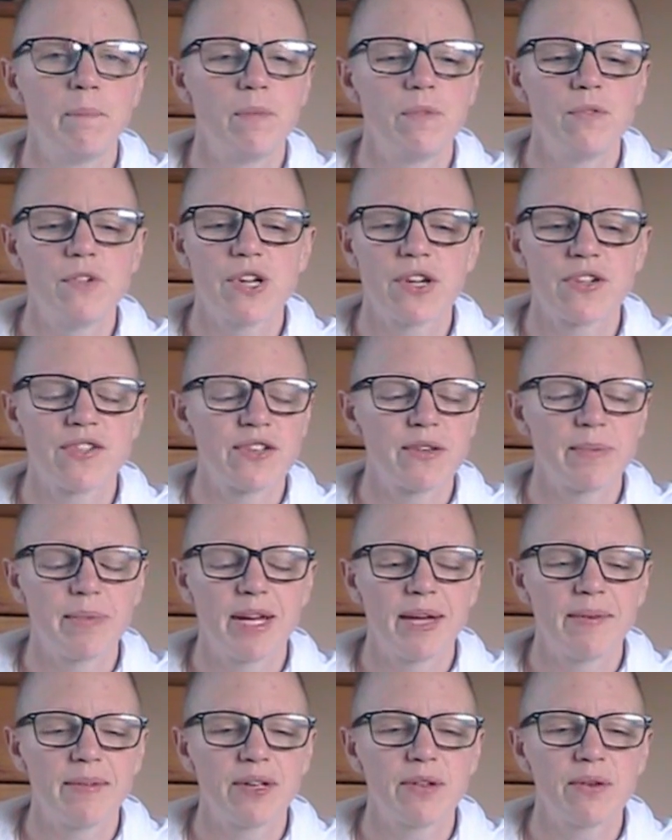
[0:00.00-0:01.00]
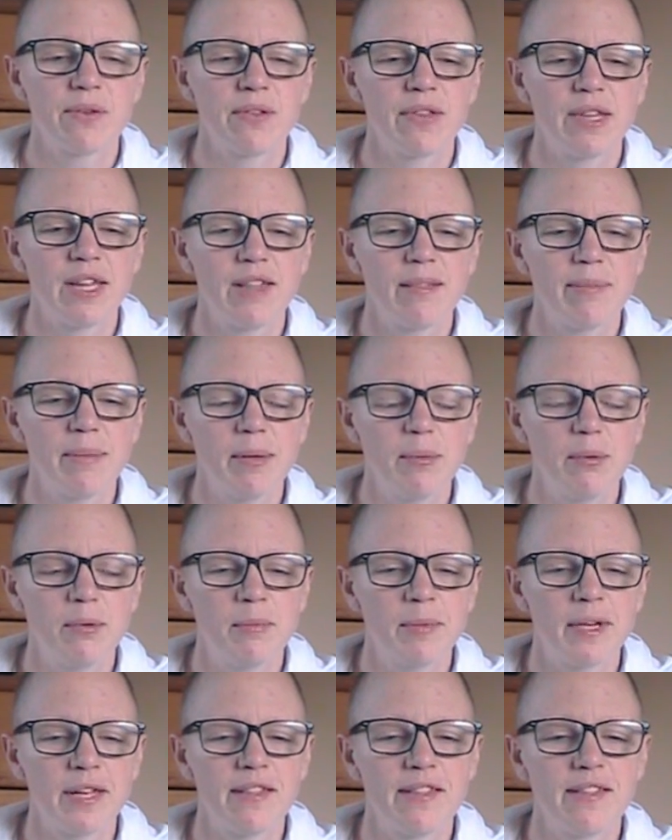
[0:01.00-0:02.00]
just to be able to call these people
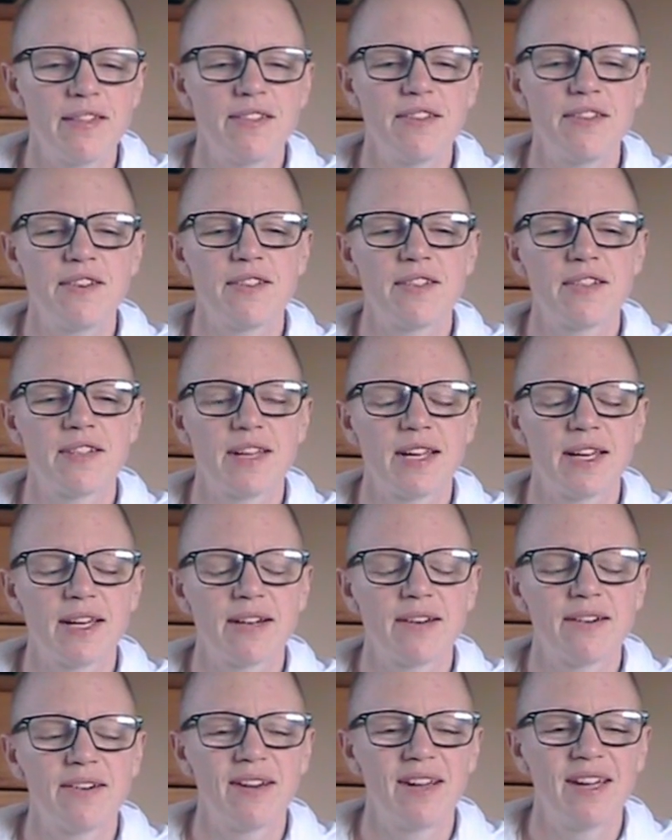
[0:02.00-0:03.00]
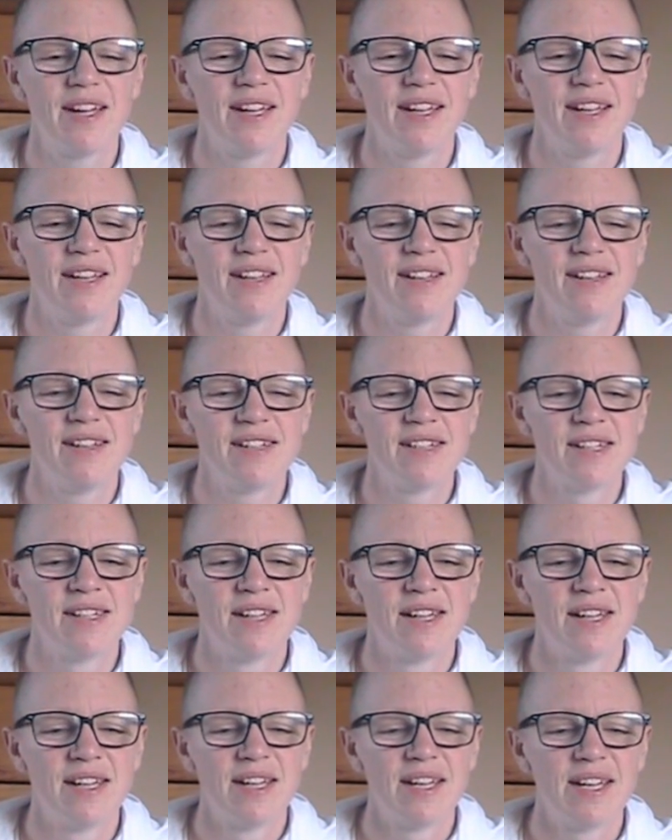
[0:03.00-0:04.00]
my sisters now, and
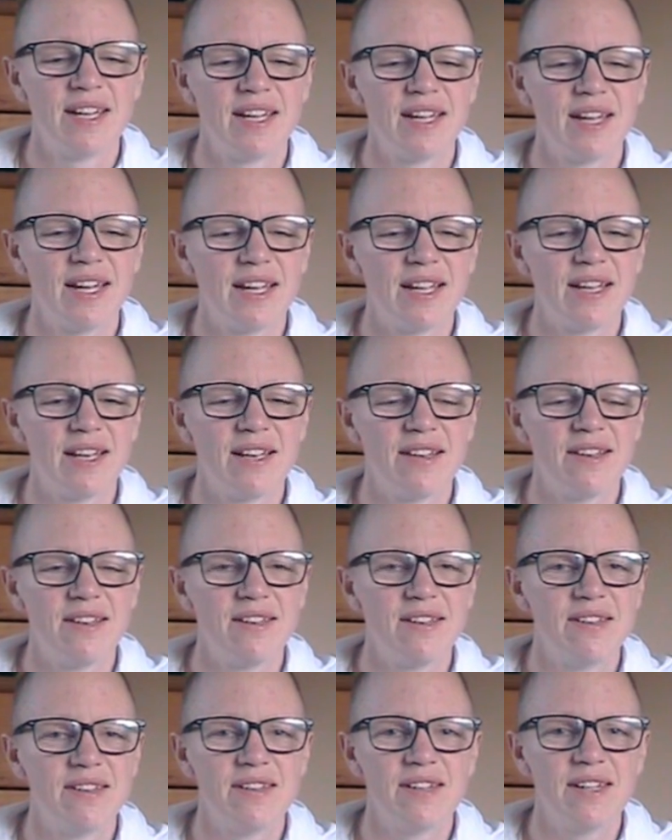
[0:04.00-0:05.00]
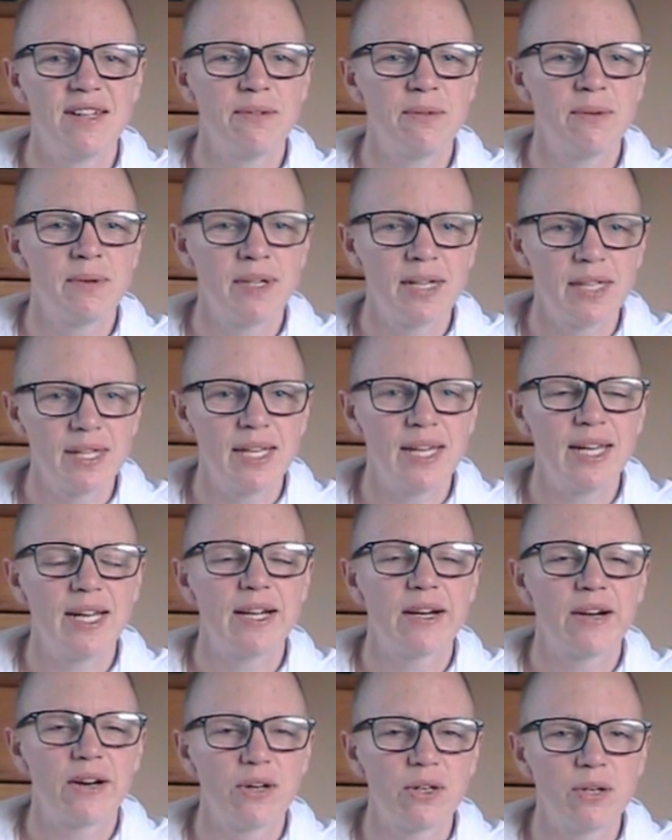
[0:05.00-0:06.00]
it really hit
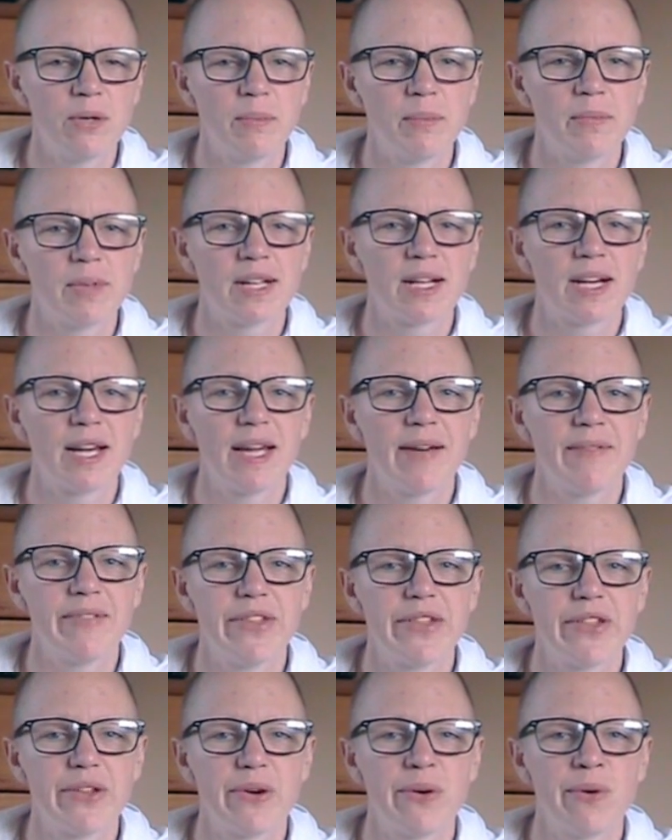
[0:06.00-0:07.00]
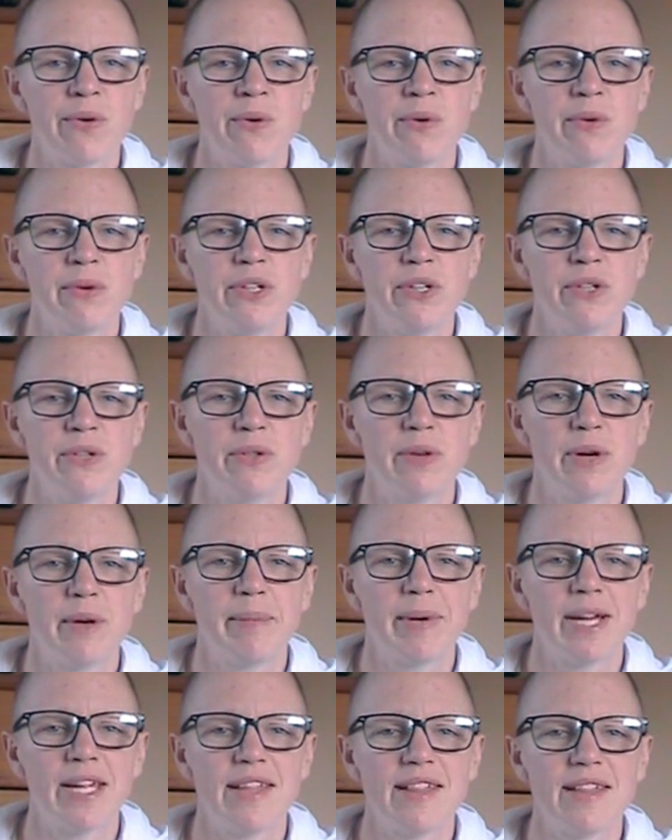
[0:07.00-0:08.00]
home that I have this whole new
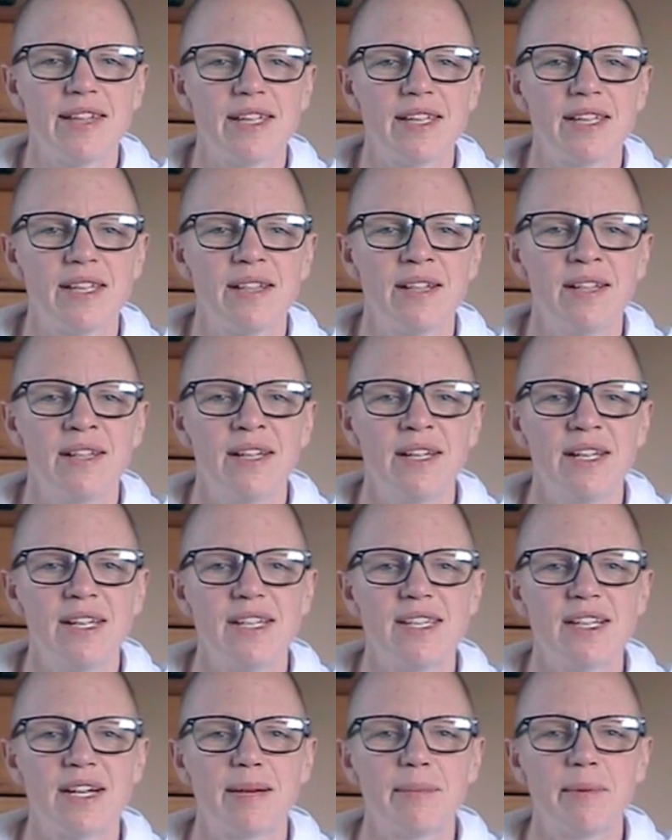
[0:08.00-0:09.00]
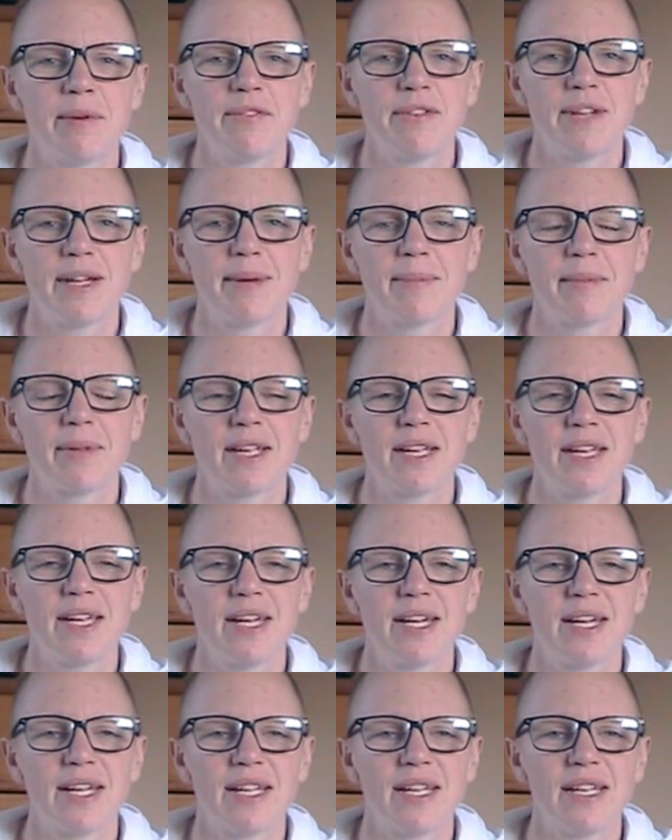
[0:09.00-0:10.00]
amazing Dharma family,
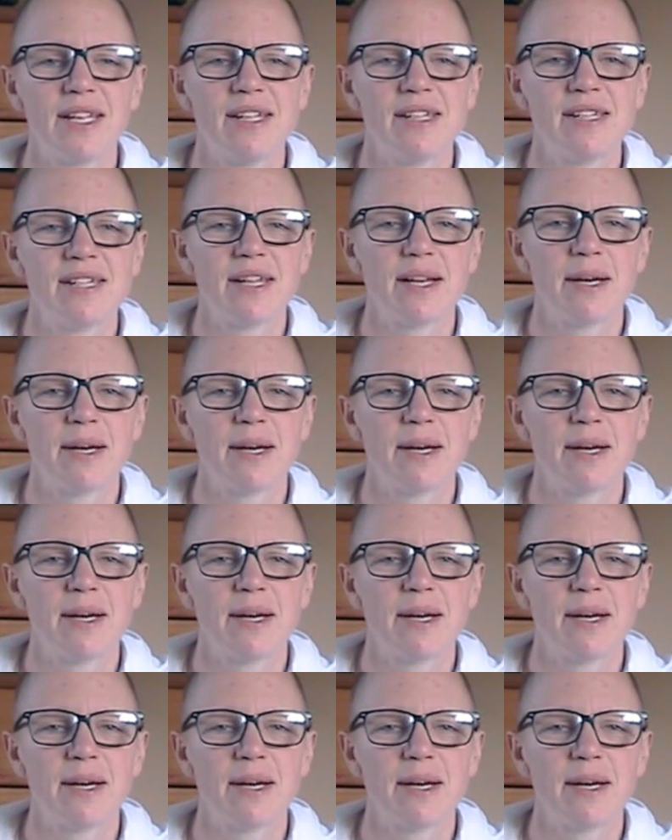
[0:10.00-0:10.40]
and